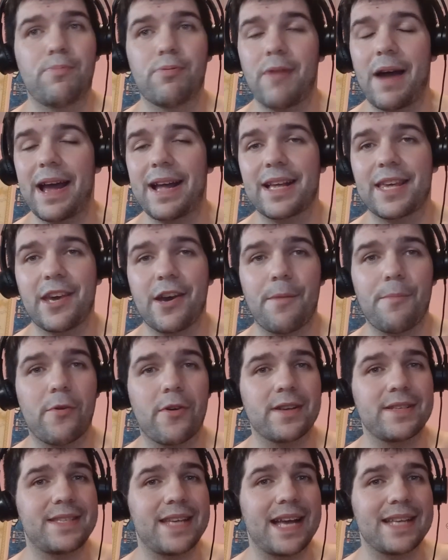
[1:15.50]
Brian
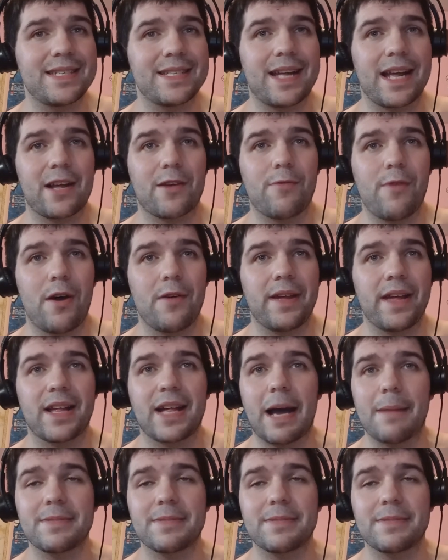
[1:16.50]
Kilmore says, and I quote, he